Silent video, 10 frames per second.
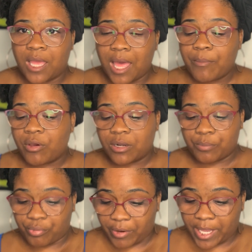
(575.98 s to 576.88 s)
I'm going to
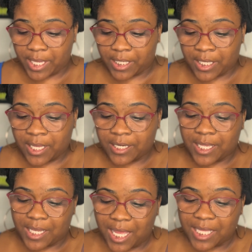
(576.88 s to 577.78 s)
pray
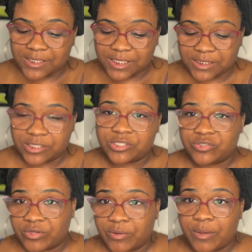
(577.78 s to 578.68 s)
that God sees us
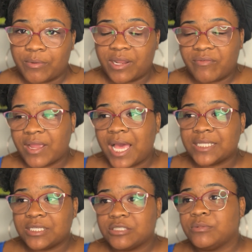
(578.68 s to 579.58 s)
through, and whatever God
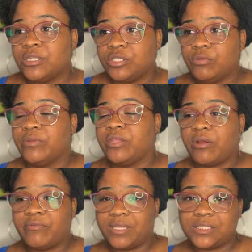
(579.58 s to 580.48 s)
tells me to do within
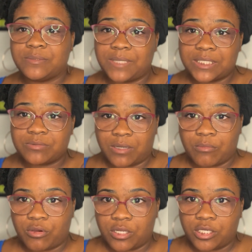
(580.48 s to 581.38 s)
our relationship, that's what
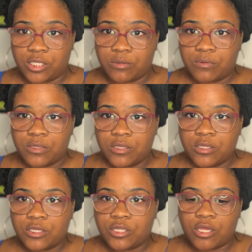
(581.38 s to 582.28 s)
I'm going to do.
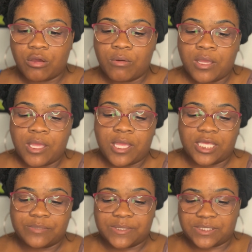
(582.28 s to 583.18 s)
You know,
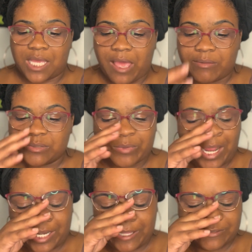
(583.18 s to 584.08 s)
it's been times where
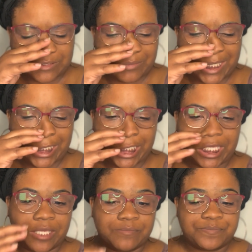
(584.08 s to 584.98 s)
I love somebody
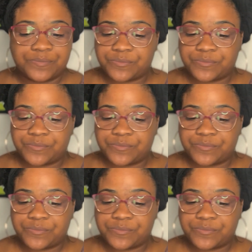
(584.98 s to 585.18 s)
and